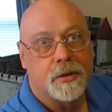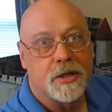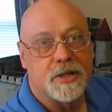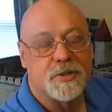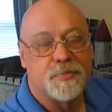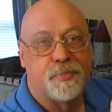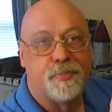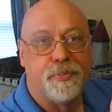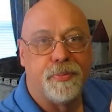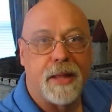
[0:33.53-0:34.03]

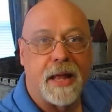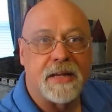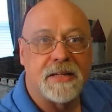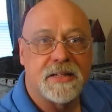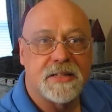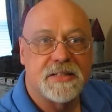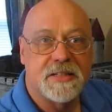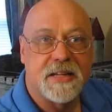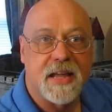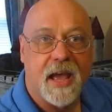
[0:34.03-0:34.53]
is
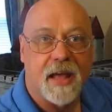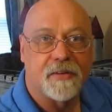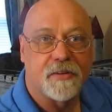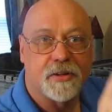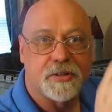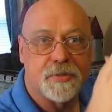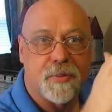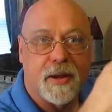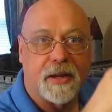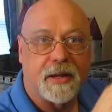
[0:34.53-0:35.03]
blended
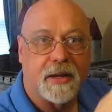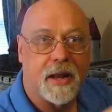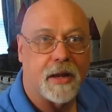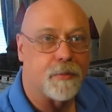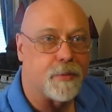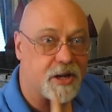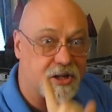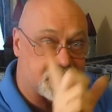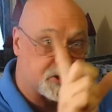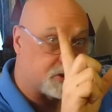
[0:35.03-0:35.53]
together to make an
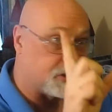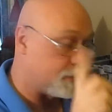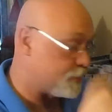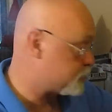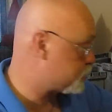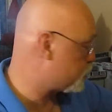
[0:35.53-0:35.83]
animation. Let